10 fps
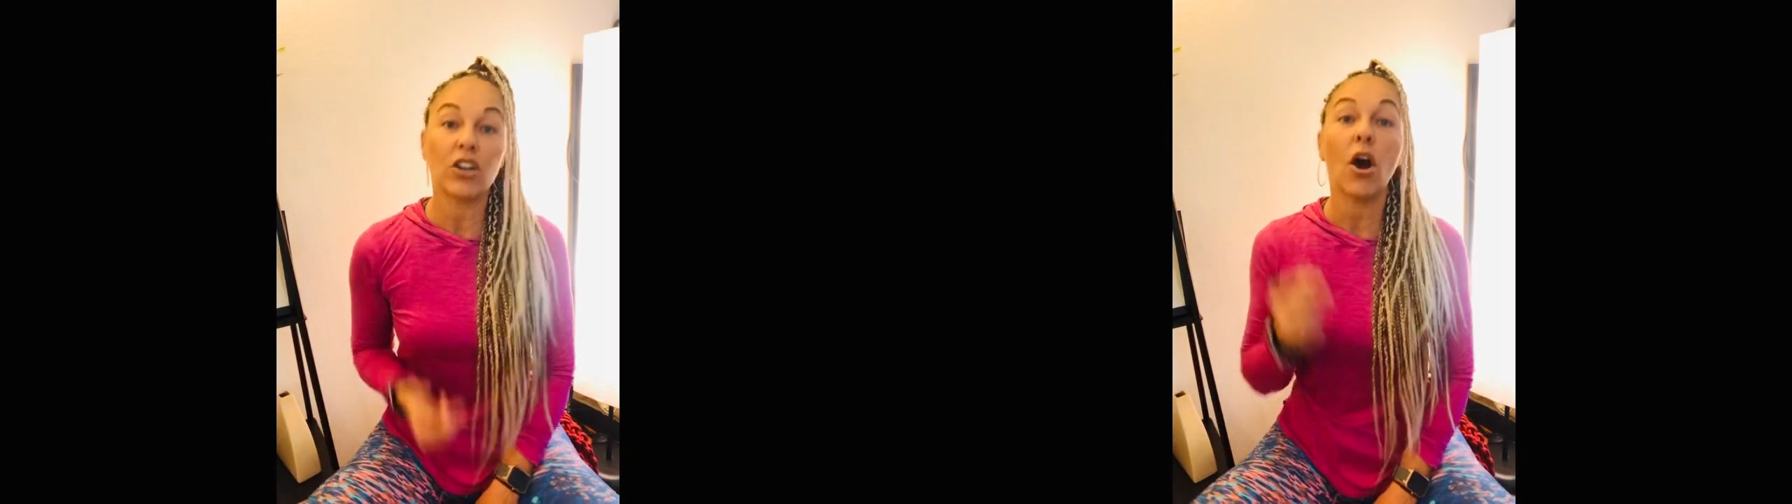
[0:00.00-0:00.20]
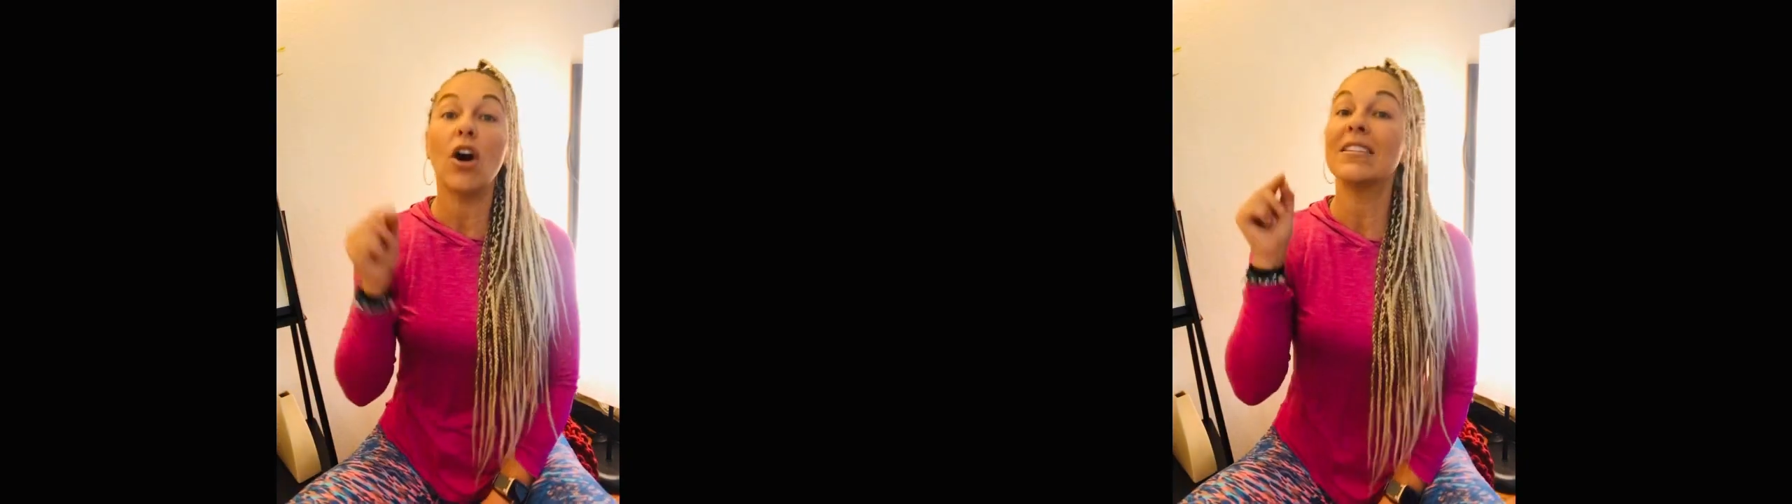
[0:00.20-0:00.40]

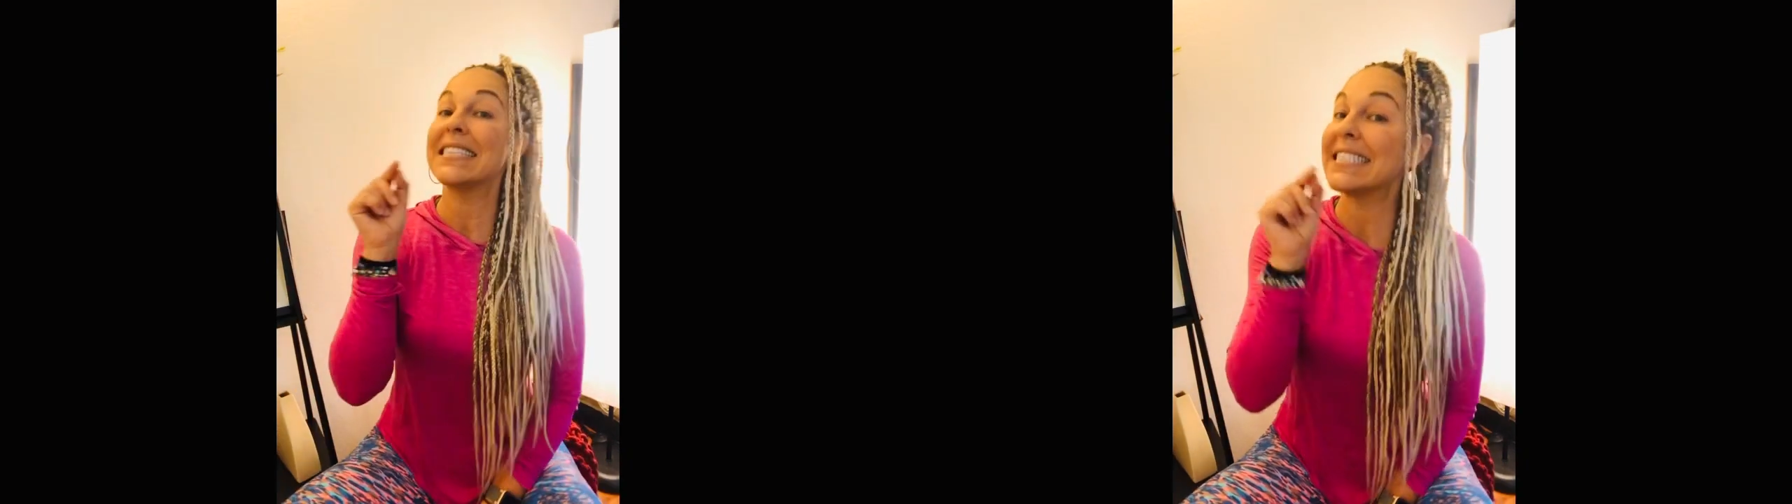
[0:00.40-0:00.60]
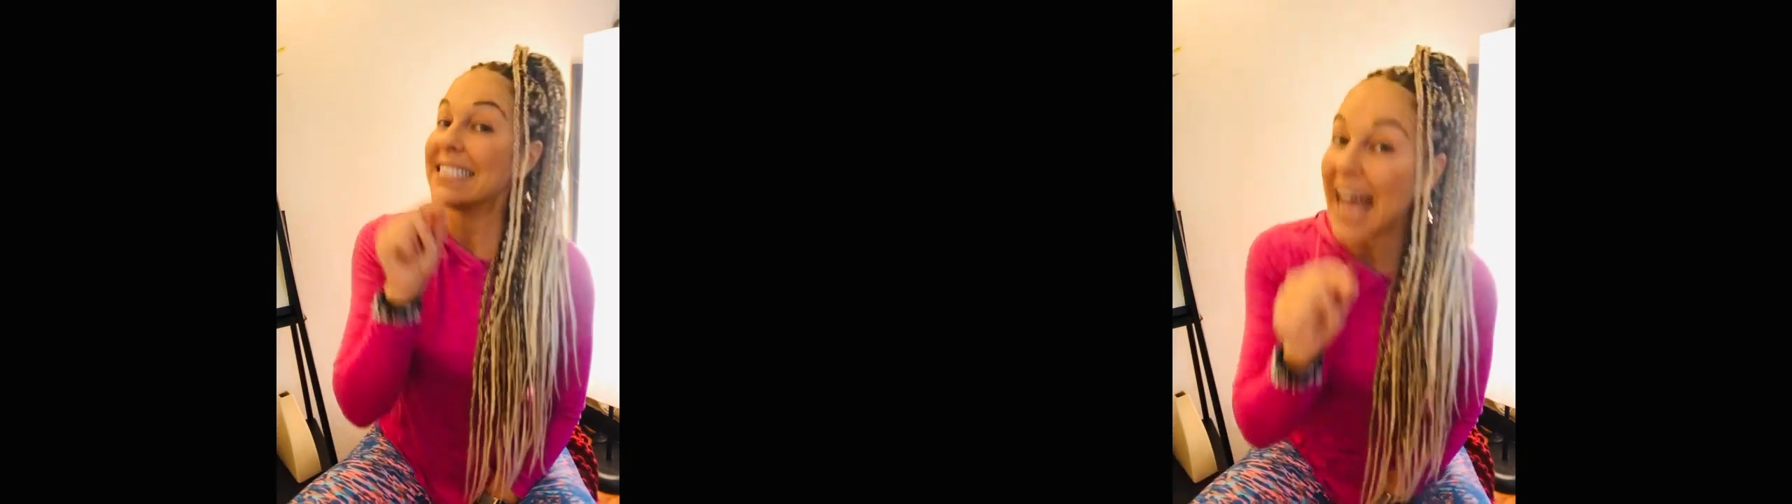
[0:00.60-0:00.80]
on
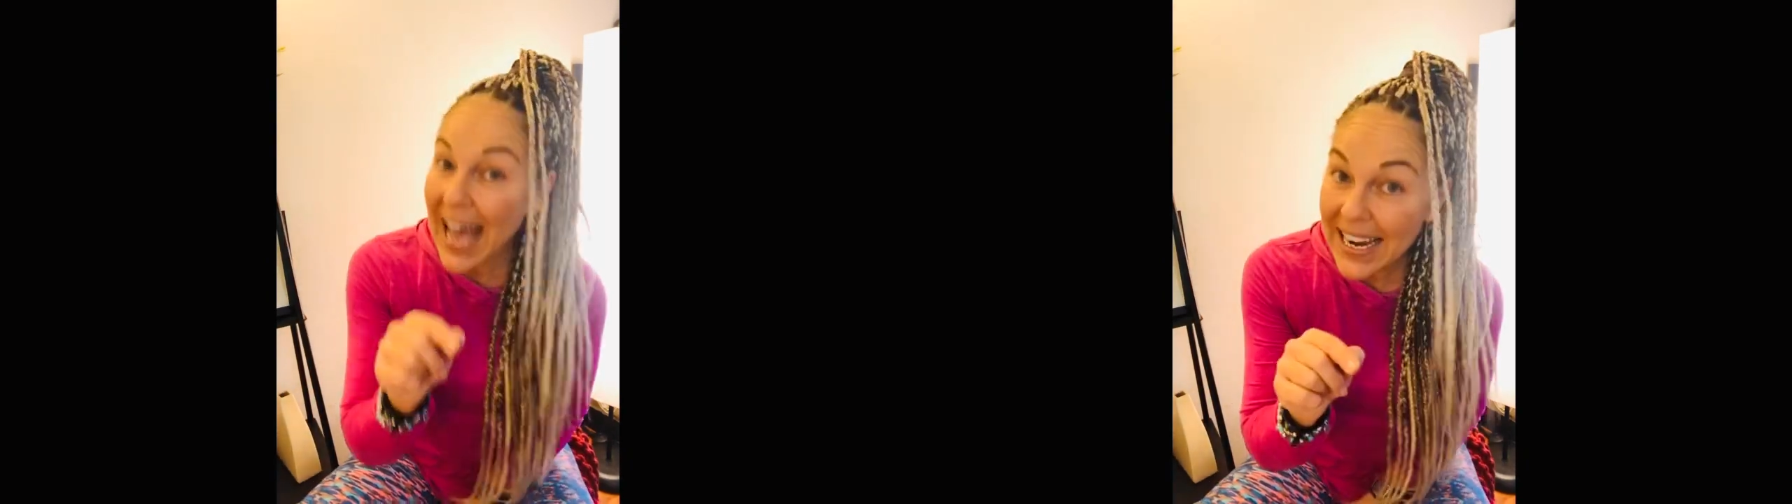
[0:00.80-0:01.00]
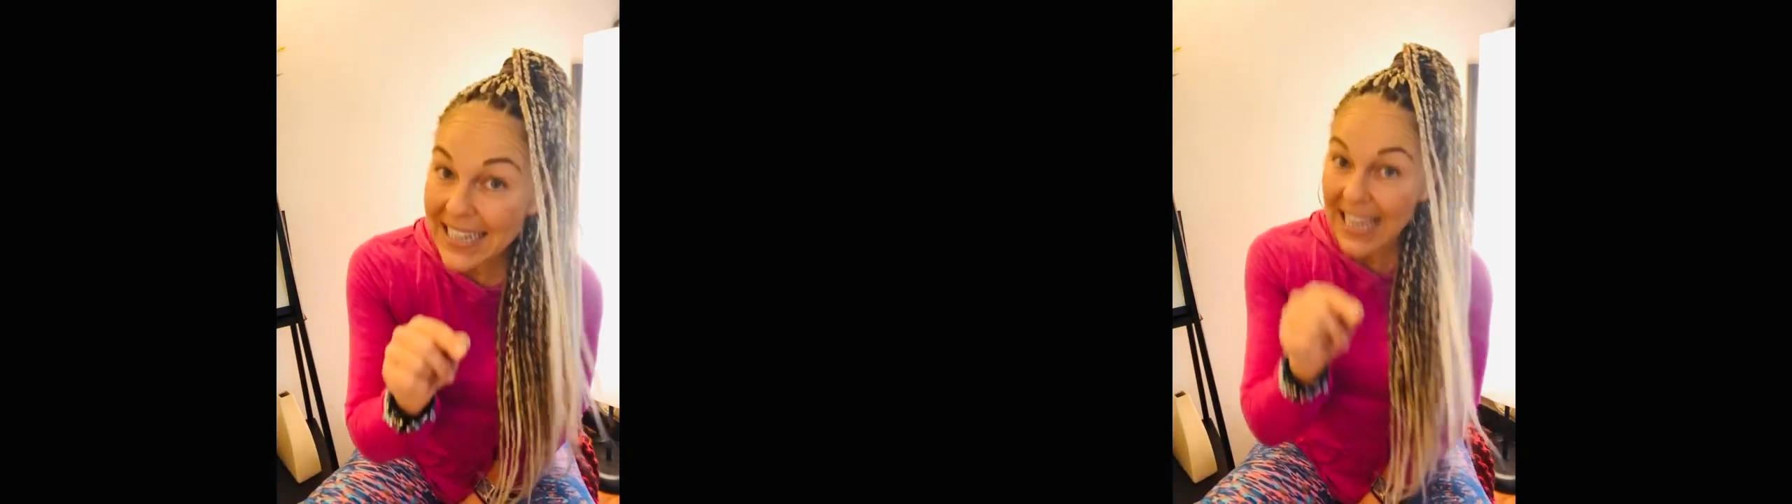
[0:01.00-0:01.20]

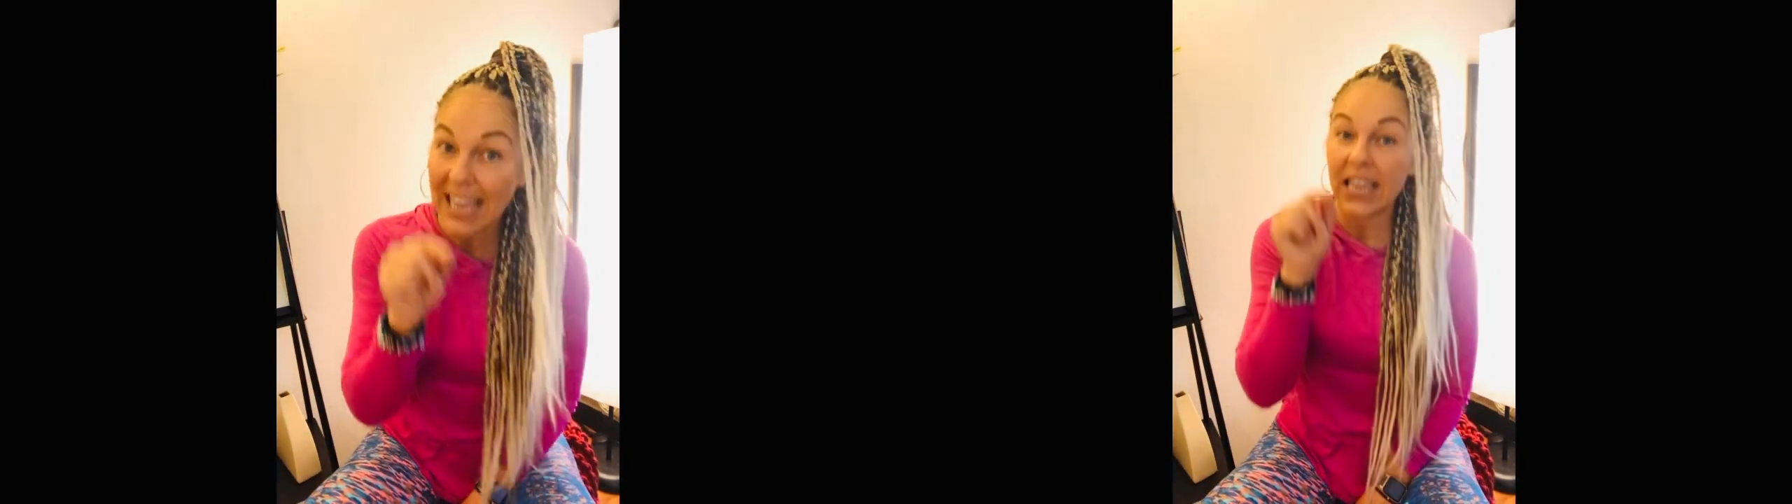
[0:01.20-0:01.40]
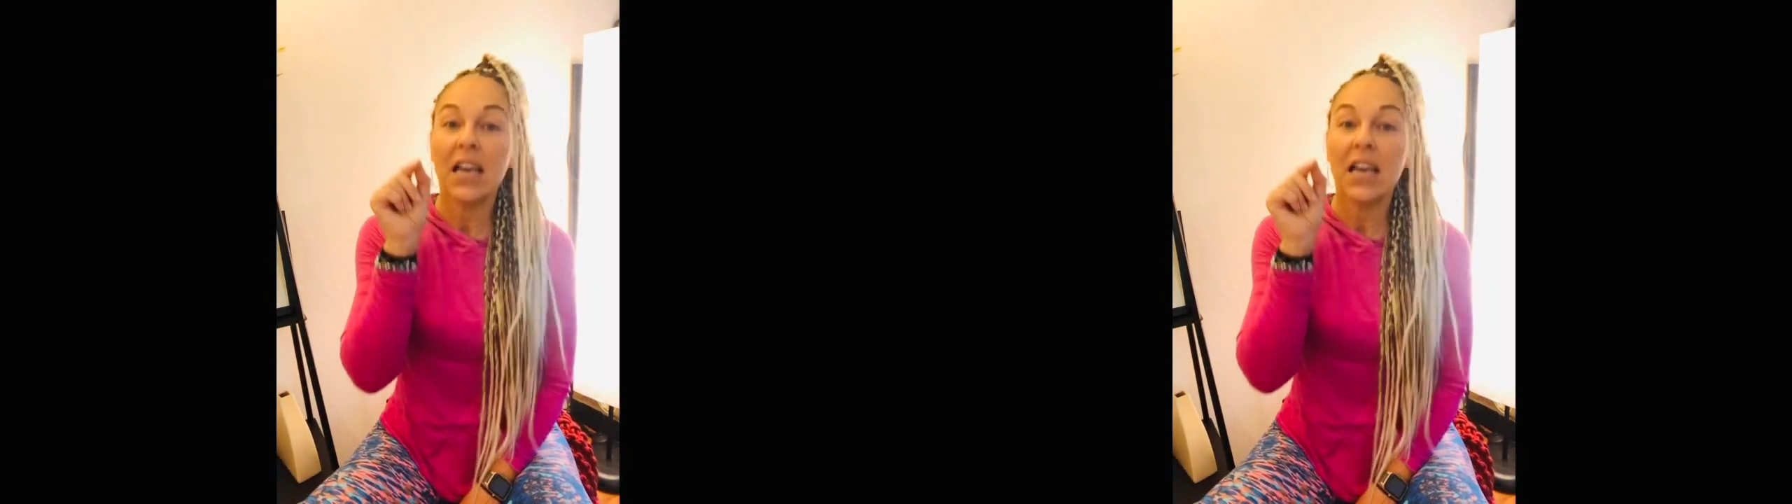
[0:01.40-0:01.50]
Saturday,